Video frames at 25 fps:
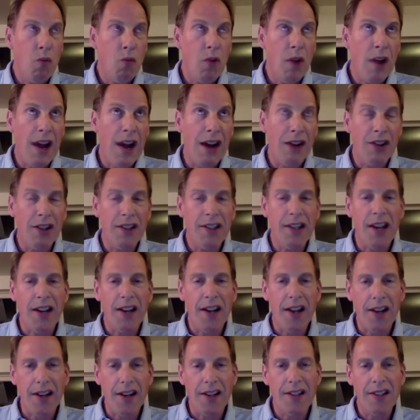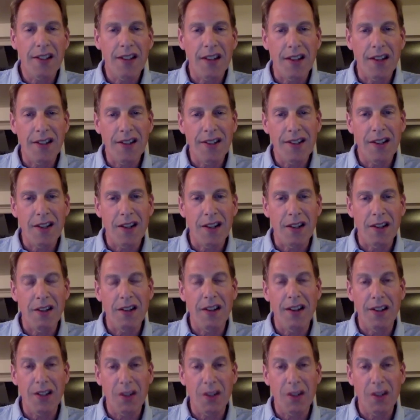how does that legacy still